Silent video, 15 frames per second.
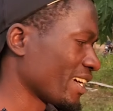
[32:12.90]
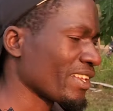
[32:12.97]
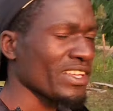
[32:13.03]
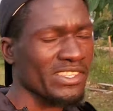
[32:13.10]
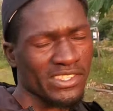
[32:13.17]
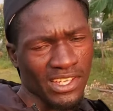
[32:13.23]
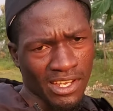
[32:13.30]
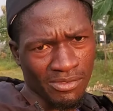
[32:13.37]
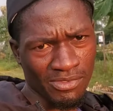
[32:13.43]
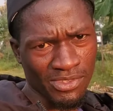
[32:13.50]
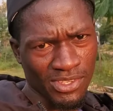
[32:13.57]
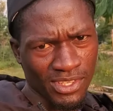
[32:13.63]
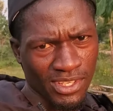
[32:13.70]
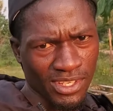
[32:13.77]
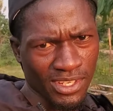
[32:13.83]

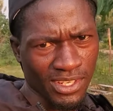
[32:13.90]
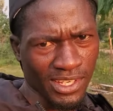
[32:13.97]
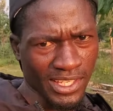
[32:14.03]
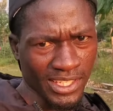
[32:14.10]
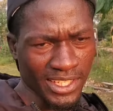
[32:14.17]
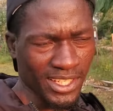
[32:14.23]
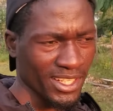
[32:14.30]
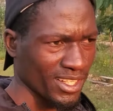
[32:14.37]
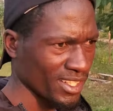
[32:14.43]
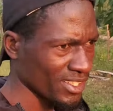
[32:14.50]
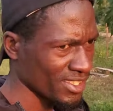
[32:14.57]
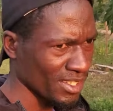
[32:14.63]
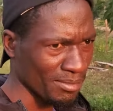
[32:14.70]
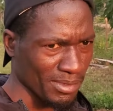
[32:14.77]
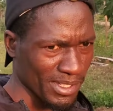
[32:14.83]
stuffs, like
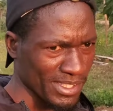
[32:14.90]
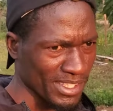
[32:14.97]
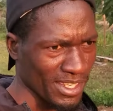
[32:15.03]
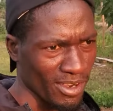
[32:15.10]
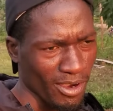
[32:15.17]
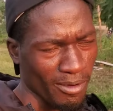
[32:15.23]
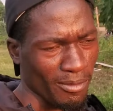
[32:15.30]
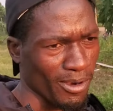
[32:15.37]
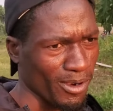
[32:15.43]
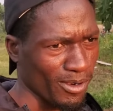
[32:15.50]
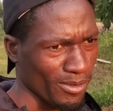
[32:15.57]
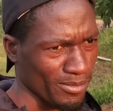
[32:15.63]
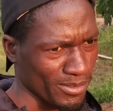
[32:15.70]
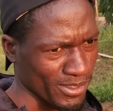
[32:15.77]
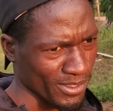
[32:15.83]
surprising our
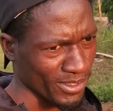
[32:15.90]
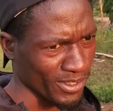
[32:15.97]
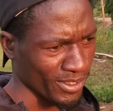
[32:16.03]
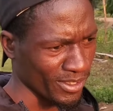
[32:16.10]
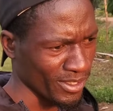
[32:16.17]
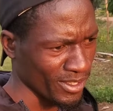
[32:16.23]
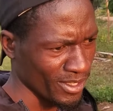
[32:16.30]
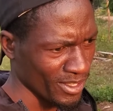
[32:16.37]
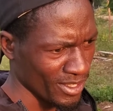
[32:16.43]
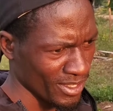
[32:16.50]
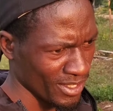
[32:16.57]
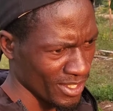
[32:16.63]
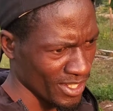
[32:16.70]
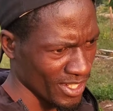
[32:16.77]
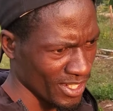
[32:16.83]
moms, you
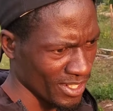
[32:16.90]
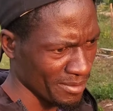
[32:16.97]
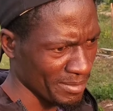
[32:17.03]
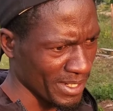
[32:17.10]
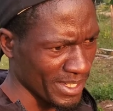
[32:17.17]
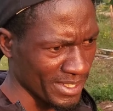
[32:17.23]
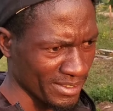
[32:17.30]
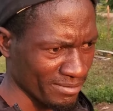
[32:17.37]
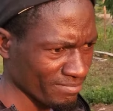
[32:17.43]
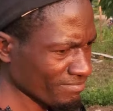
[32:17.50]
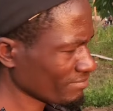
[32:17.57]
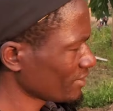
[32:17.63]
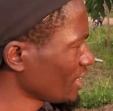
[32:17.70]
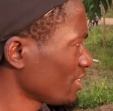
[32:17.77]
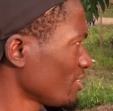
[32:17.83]
know, buying,
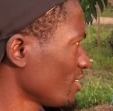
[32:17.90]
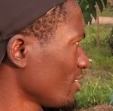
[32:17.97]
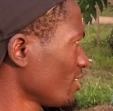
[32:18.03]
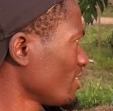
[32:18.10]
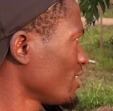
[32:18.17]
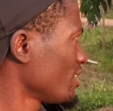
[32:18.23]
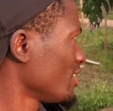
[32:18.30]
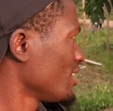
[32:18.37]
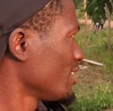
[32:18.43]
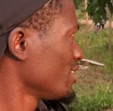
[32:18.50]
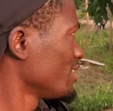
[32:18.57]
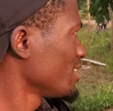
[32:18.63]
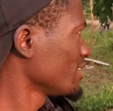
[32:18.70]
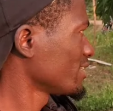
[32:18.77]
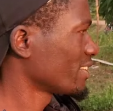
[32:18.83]
you know,
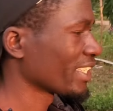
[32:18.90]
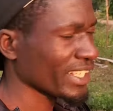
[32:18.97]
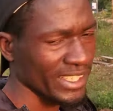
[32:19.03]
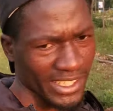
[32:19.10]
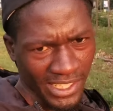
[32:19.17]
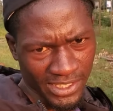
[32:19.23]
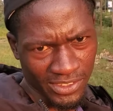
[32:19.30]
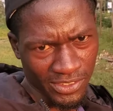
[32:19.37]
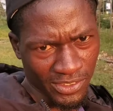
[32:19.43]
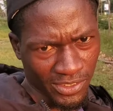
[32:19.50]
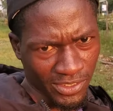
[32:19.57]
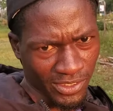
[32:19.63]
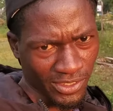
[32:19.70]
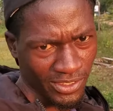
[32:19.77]
things like that, you know,